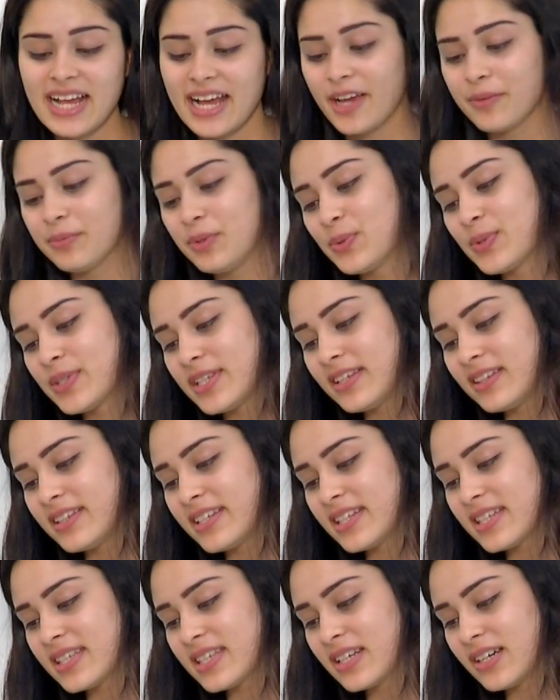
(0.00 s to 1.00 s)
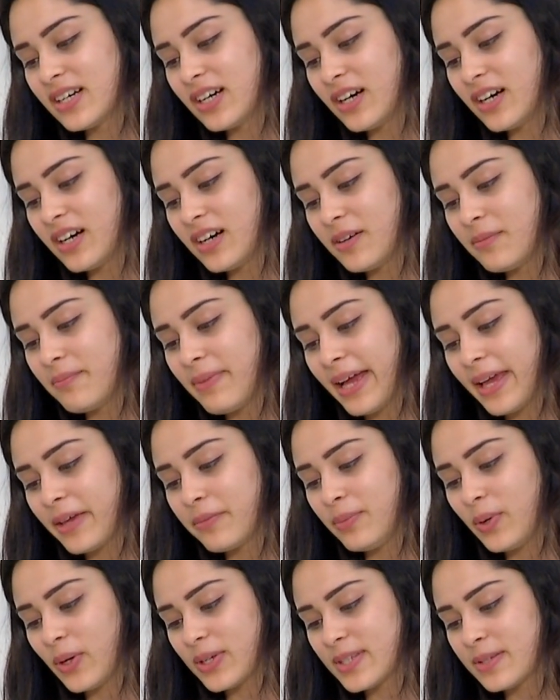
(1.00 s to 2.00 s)
I'm using this uh, by
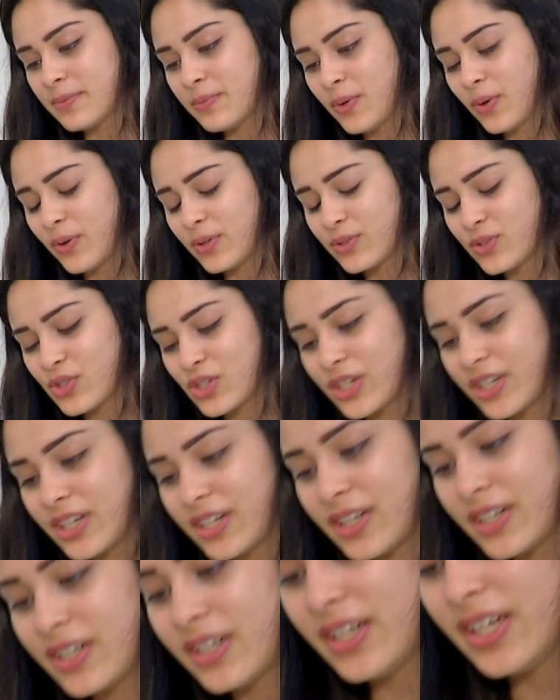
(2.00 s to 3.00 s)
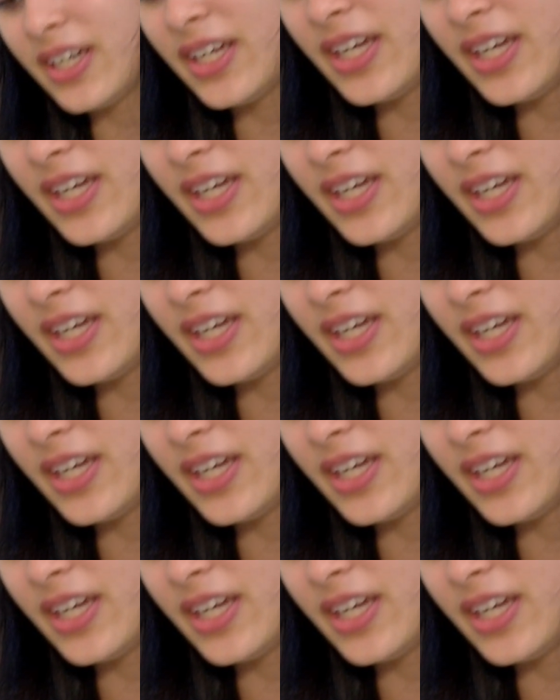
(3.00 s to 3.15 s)
Blossom Kocher